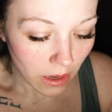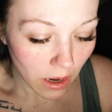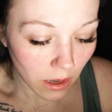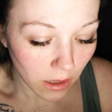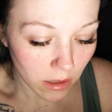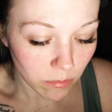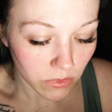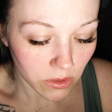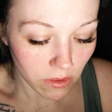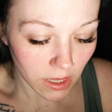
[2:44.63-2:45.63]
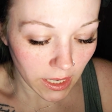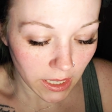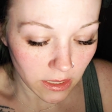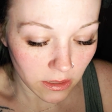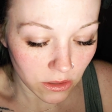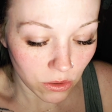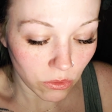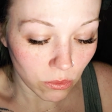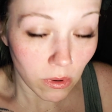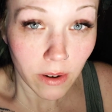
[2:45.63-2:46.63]
So then I can
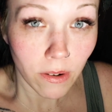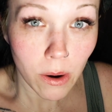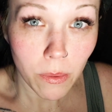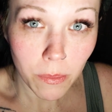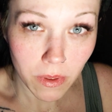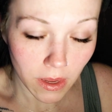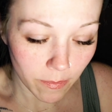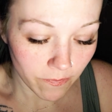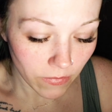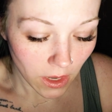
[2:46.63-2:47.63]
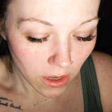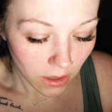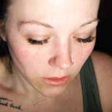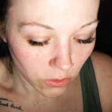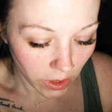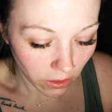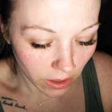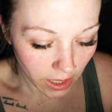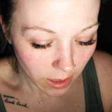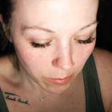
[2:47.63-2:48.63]
do whatever I want with it. So
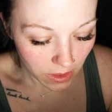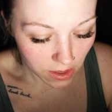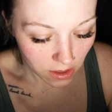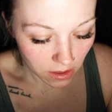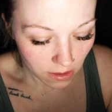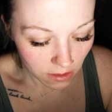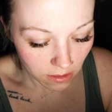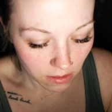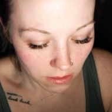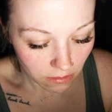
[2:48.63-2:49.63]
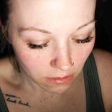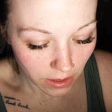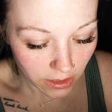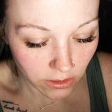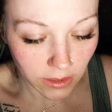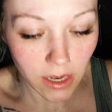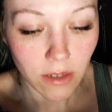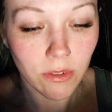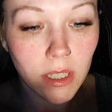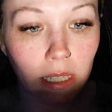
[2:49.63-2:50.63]
I just kind
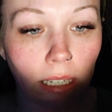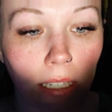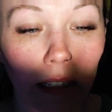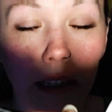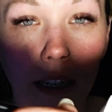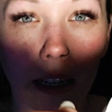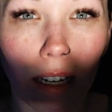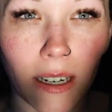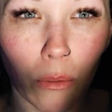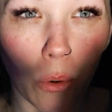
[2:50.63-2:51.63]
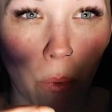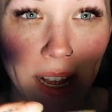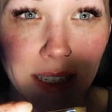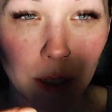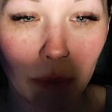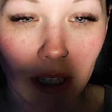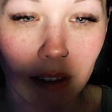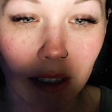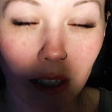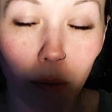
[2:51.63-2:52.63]
of clean it and get it wet,
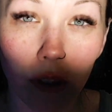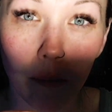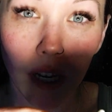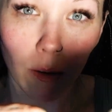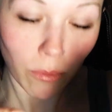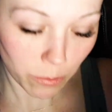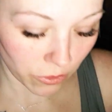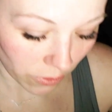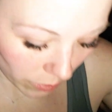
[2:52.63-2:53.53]
basically, with the makeup remover